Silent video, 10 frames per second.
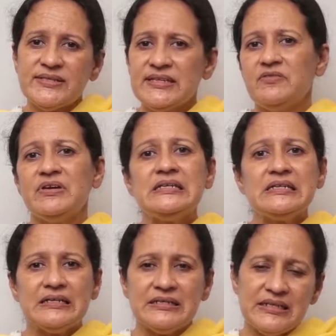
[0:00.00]
was
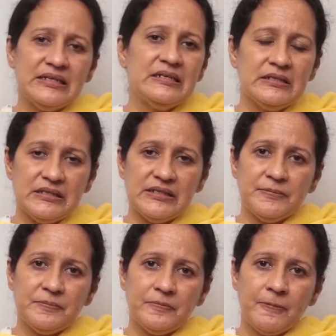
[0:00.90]
given dignity.
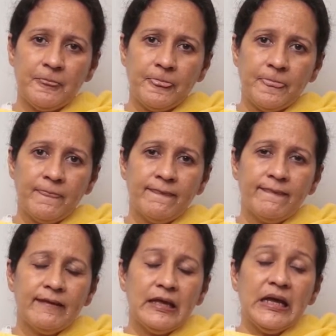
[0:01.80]

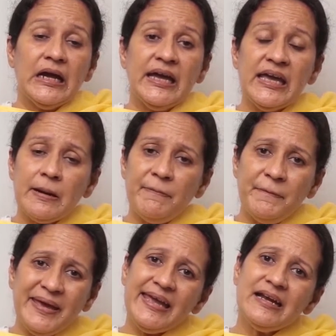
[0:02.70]
He
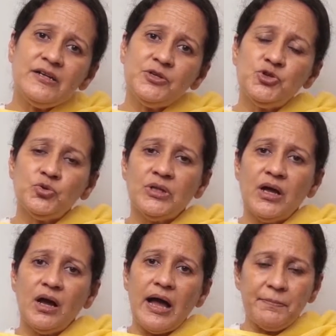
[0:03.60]
appealed to
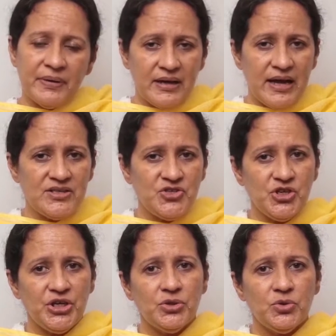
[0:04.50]
the upper
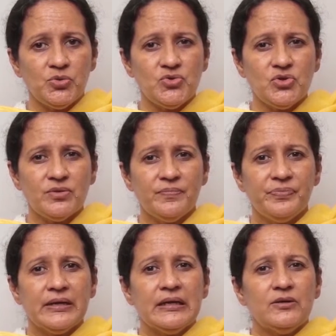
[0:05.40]
caste Hindus
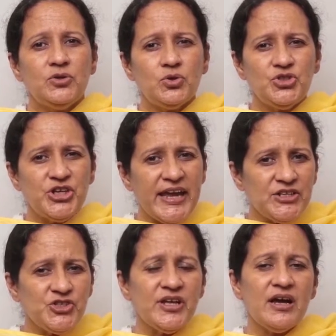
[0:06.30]
to
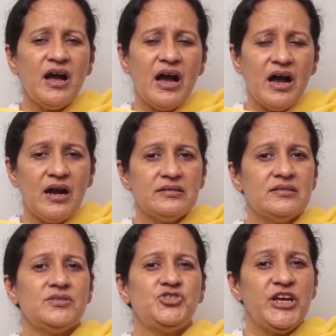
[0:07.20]
change their
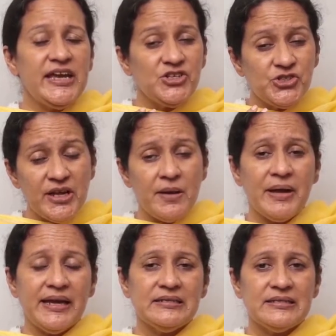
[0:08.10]
hearts, change their
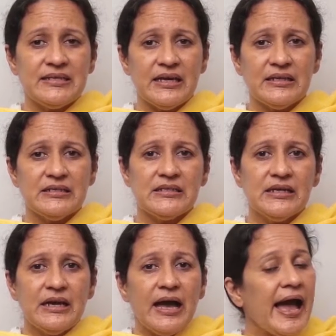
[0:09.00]
mindset,
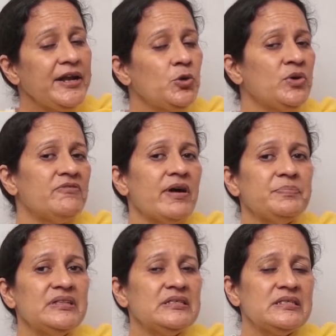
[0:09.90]
and to give
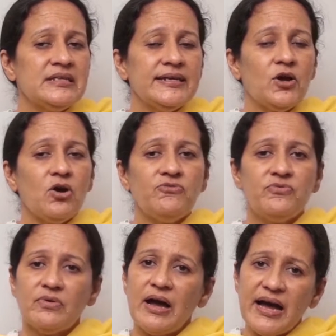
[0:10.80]
up this sin of
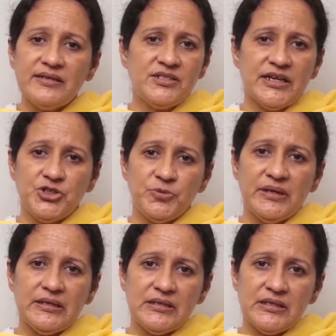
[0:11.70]

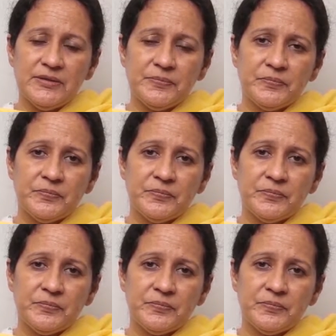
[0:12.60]
untouchability.